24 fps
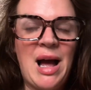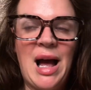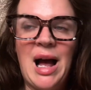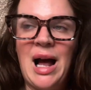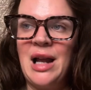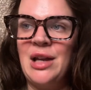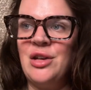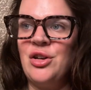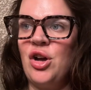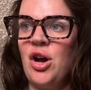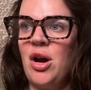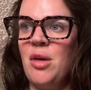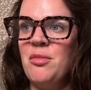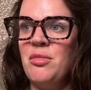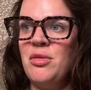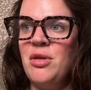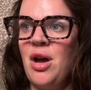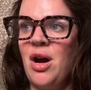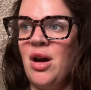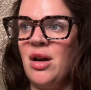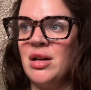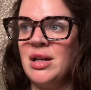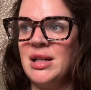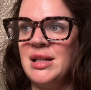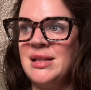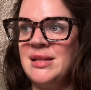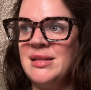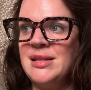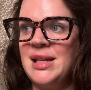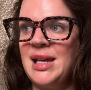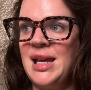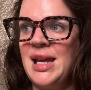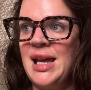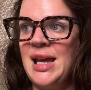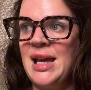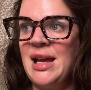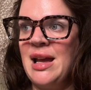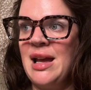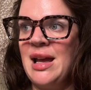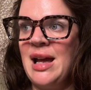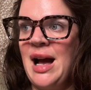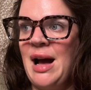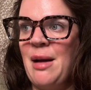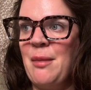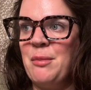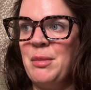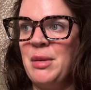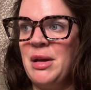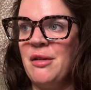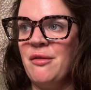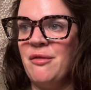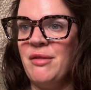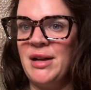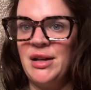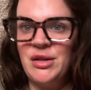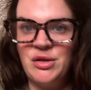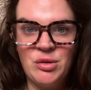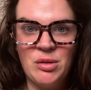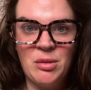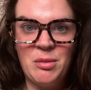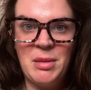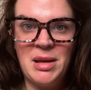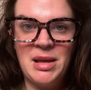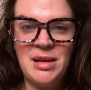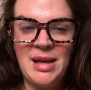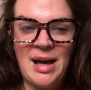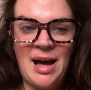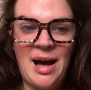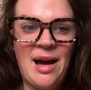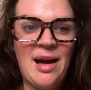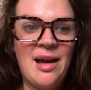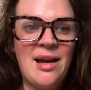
and I'm not going to sit here and be afraid to admit that.